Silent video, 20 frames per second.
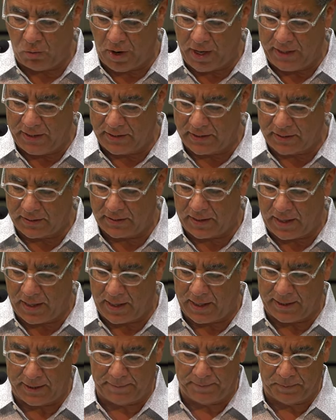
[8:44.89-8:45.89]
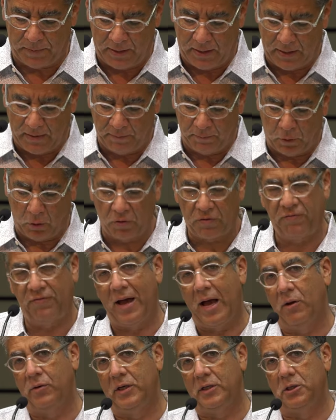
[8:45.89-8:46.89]
White, um, both
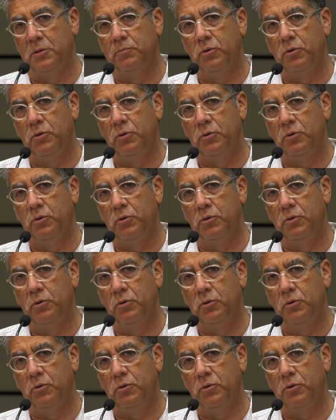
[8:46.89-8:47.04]
found in